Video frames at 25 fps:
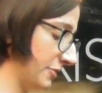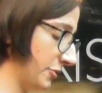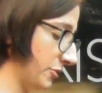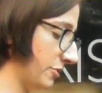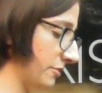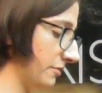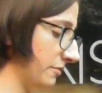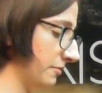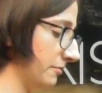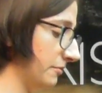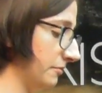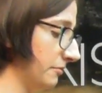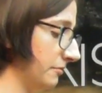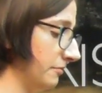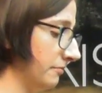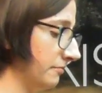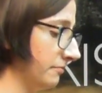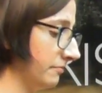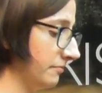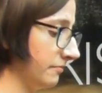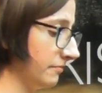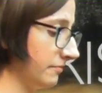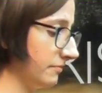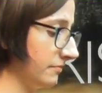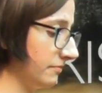to
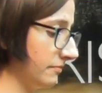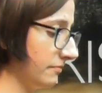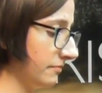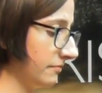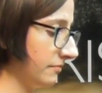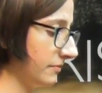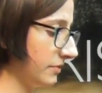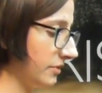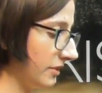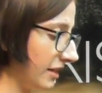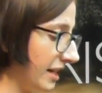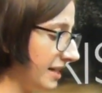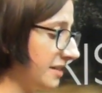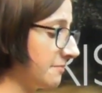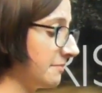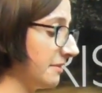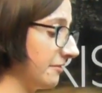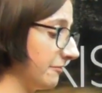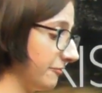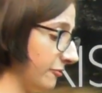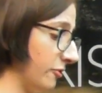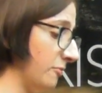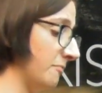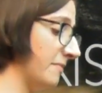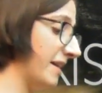guiding me
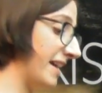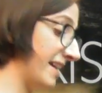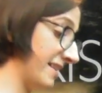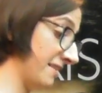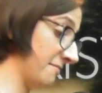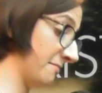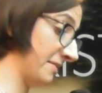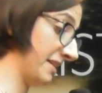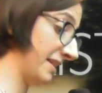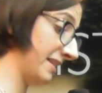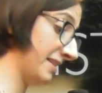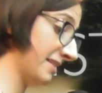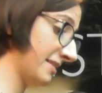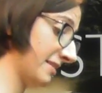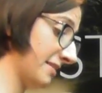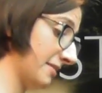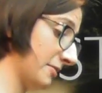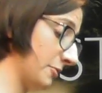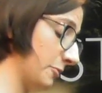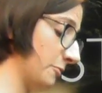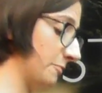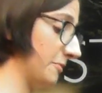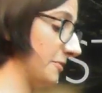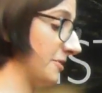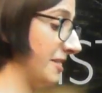from enemies
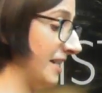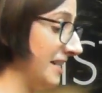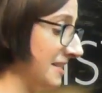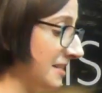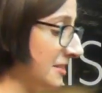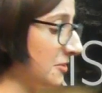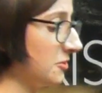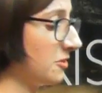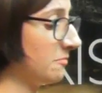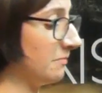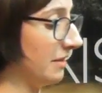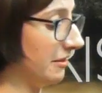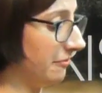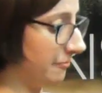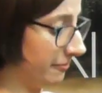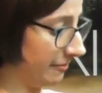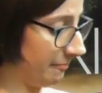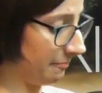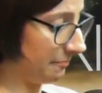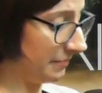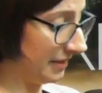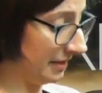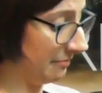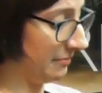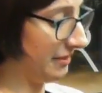who were pretending to
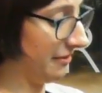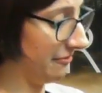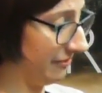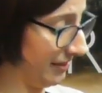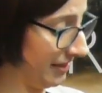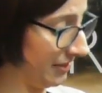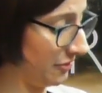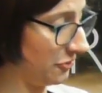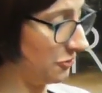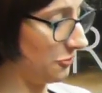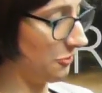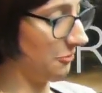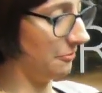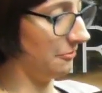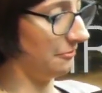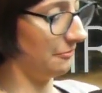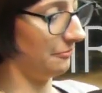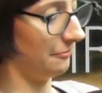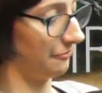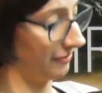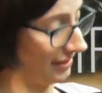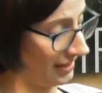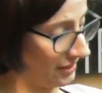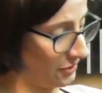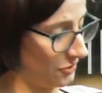be my friends to
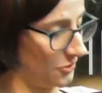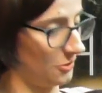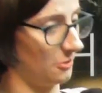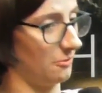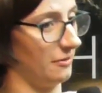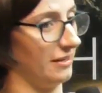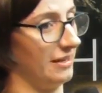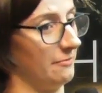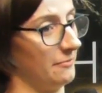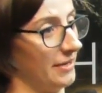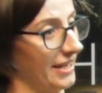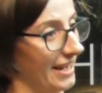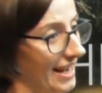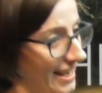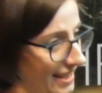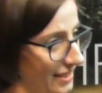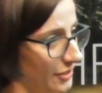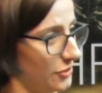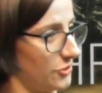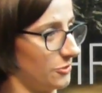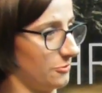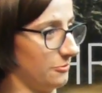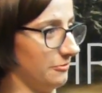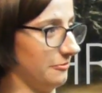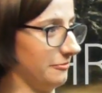friends who are my
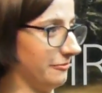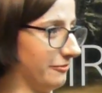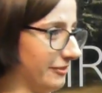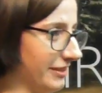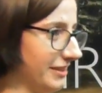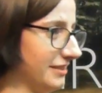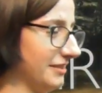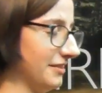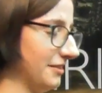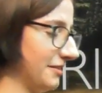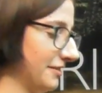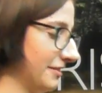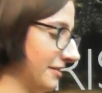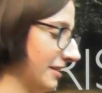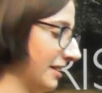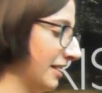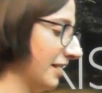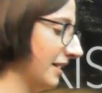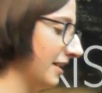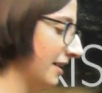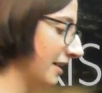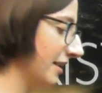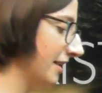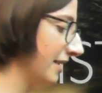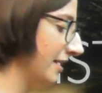actual friends.
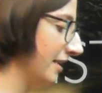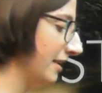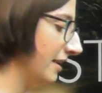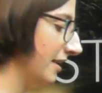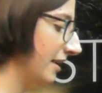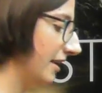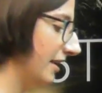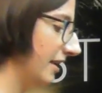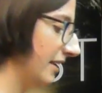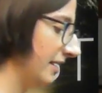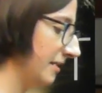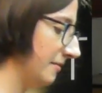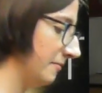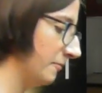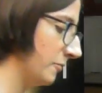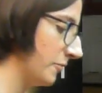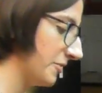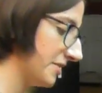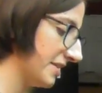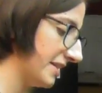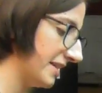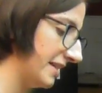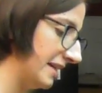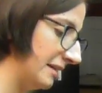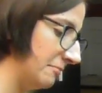What's
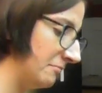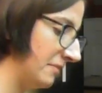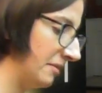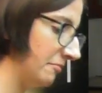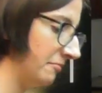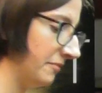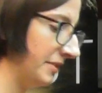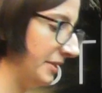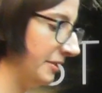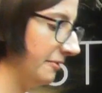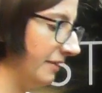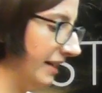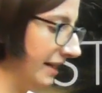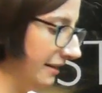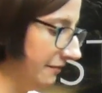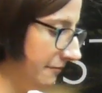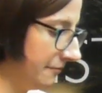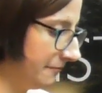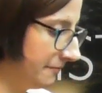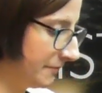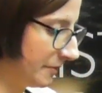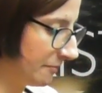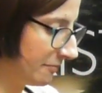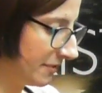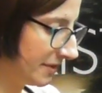the key memory you have?
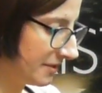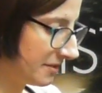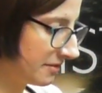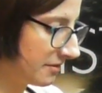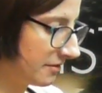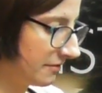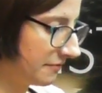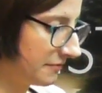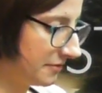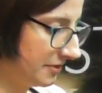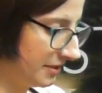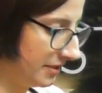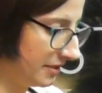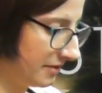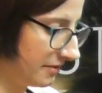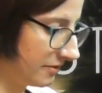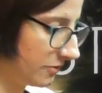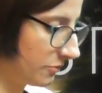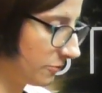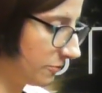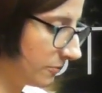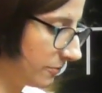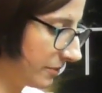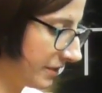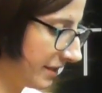The presence of Jesus
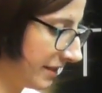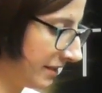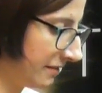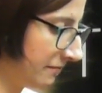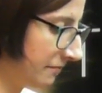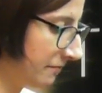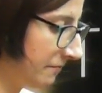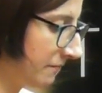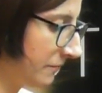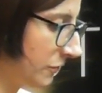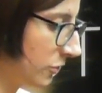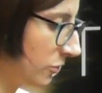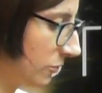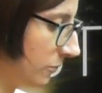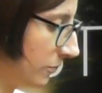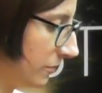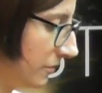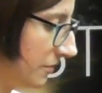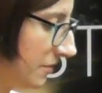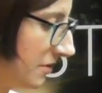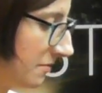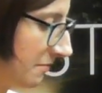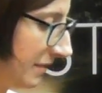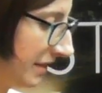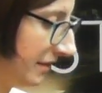walking
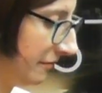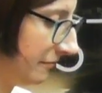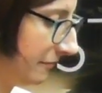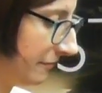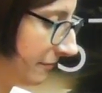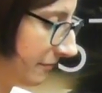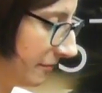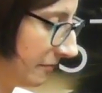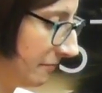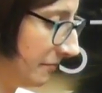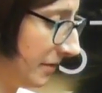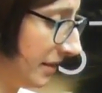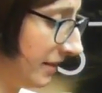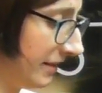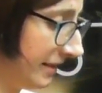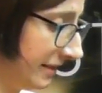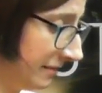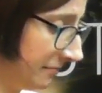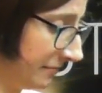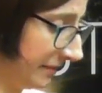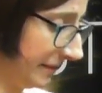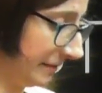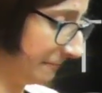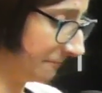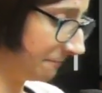towards me from behind
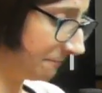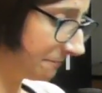me.